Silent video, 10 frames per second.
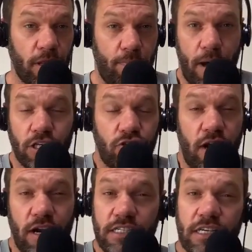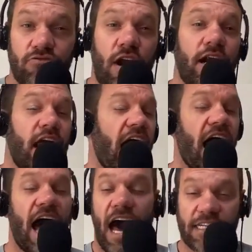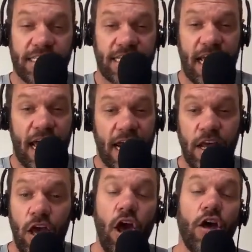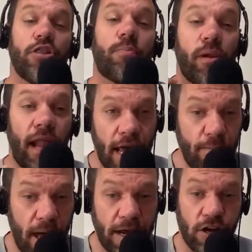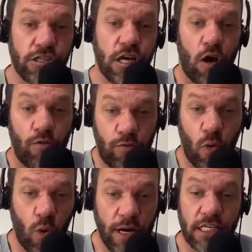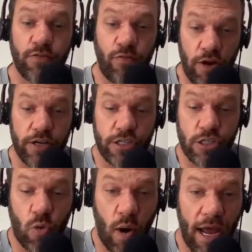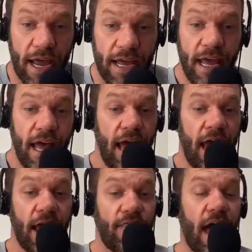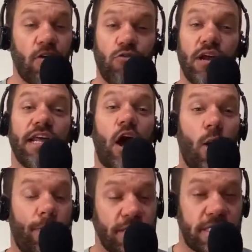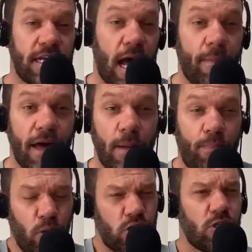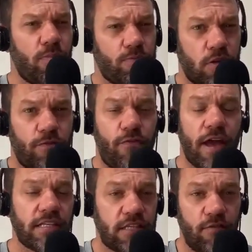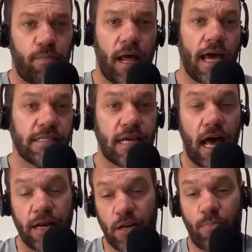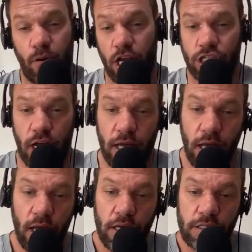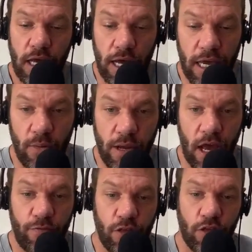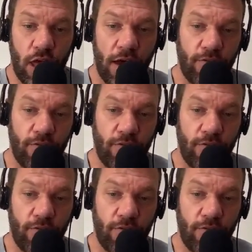punch runner is running hard as he can. The playmaker is going forward. He's very square. And that really opens it up, and it puts the defensive players under pressure. So here we go for the other